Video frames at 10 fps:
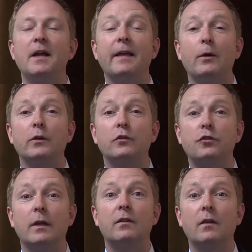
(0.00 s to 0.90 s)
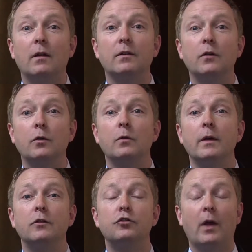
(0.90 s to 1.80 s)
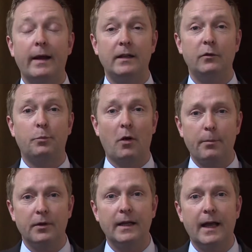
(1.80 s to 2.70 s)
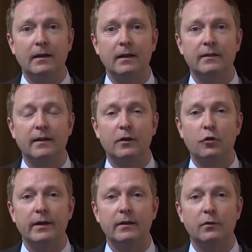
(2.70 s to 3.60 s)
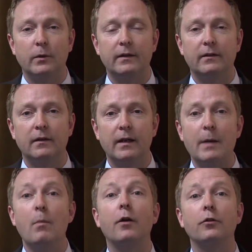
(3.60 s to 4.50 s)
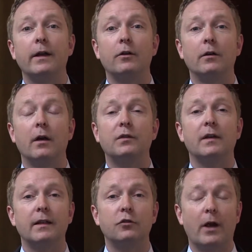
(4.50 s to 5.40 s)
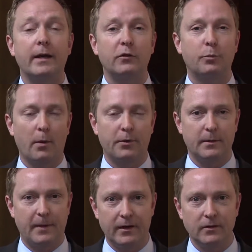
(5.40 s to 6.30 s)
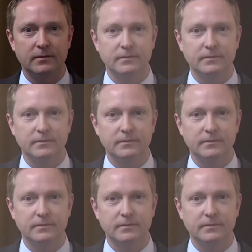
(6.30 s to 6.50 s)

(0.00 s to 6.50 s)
That was Jinsong, Chinese property analyst at Credit Suisse and moderator of today's Chinese property panel.